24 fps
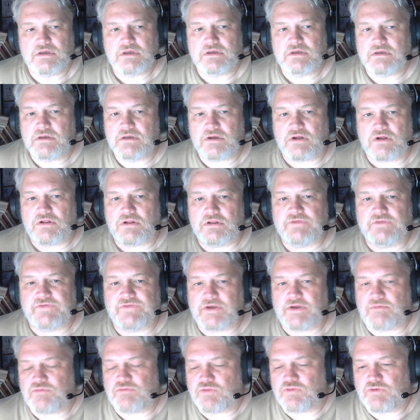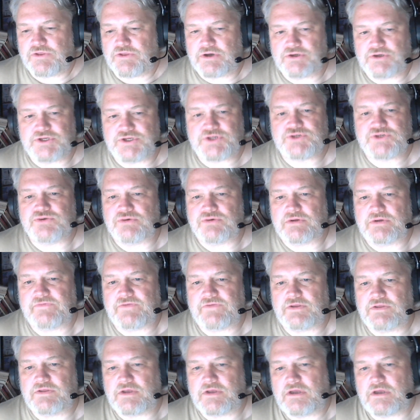all of them, they're just sort of
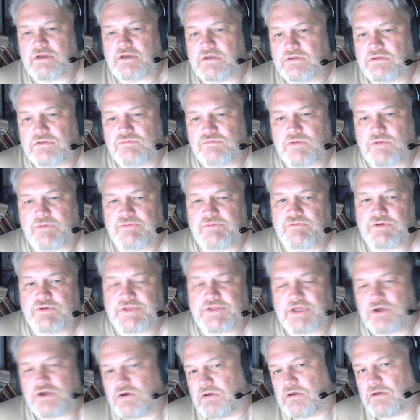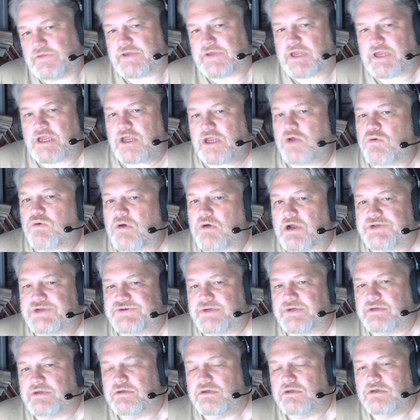in what they call the A
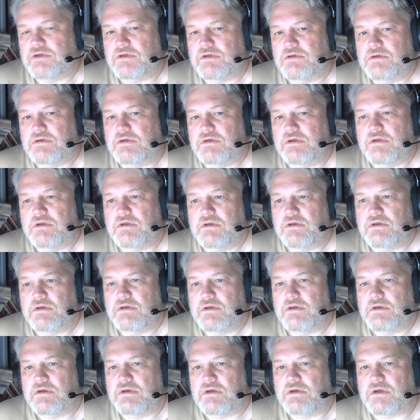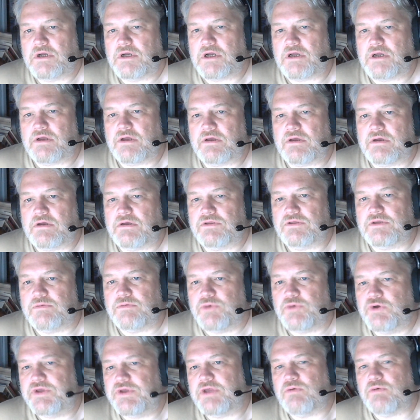quadrant. The
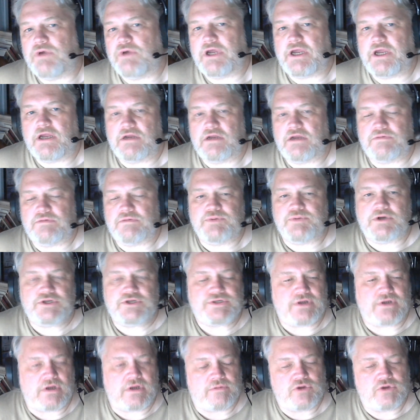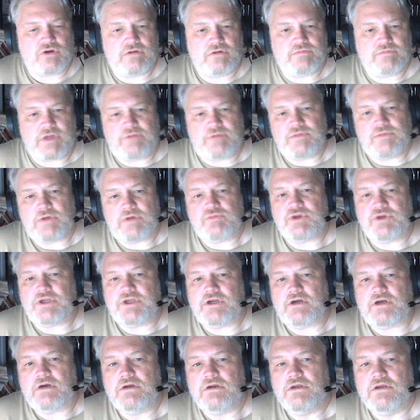Milky Way, sorry, I'm going by memory
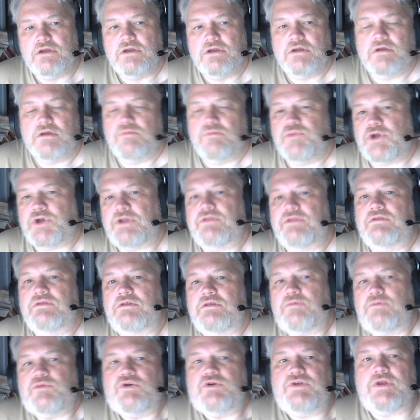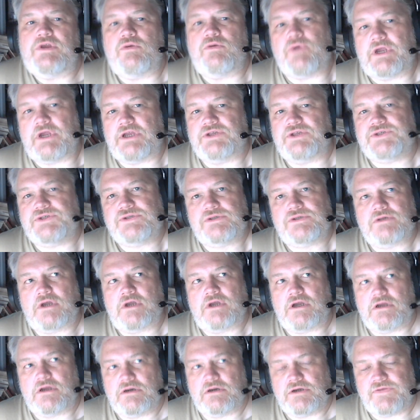here, but the Milky Way is
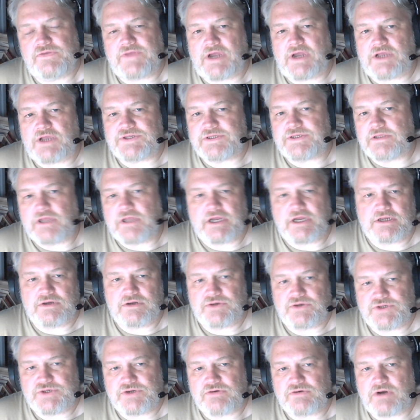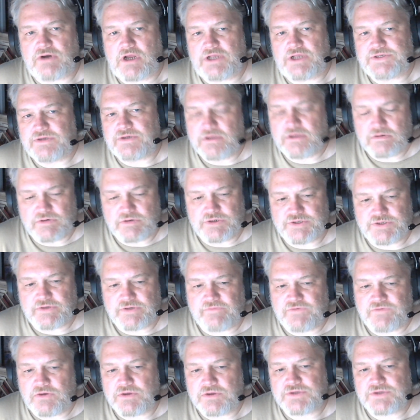100,000 light years across. In other words,
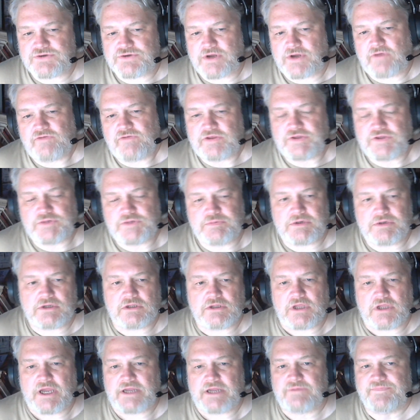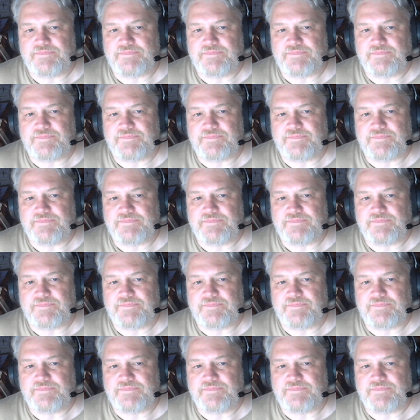if you could travel at the speed of light,